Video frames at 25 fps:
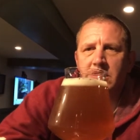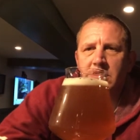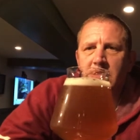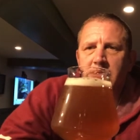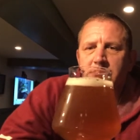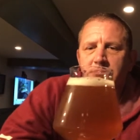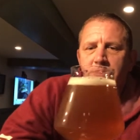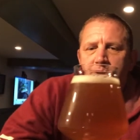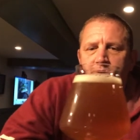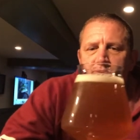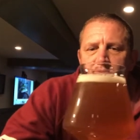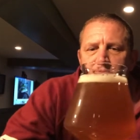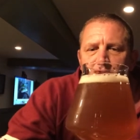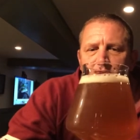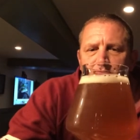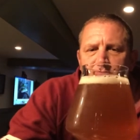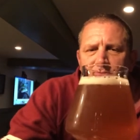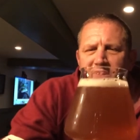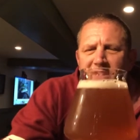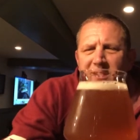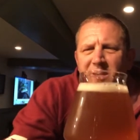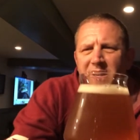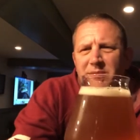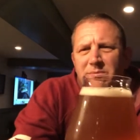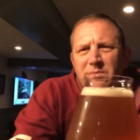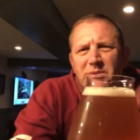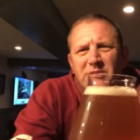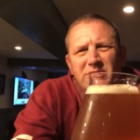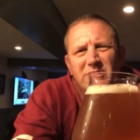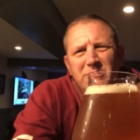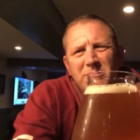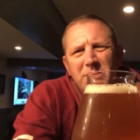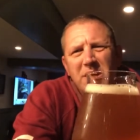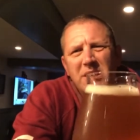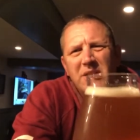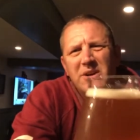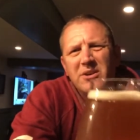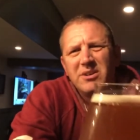he bottles off the keg, but
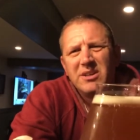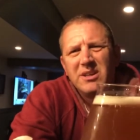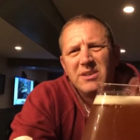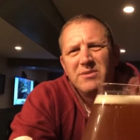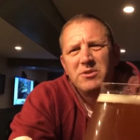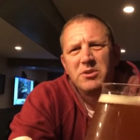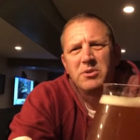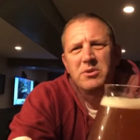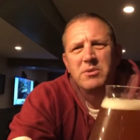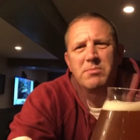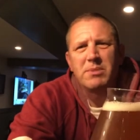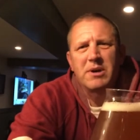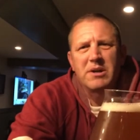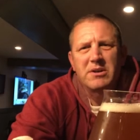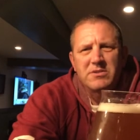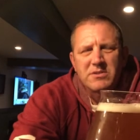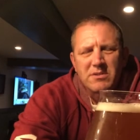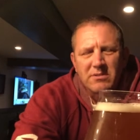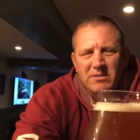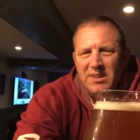somehow, even though he bottles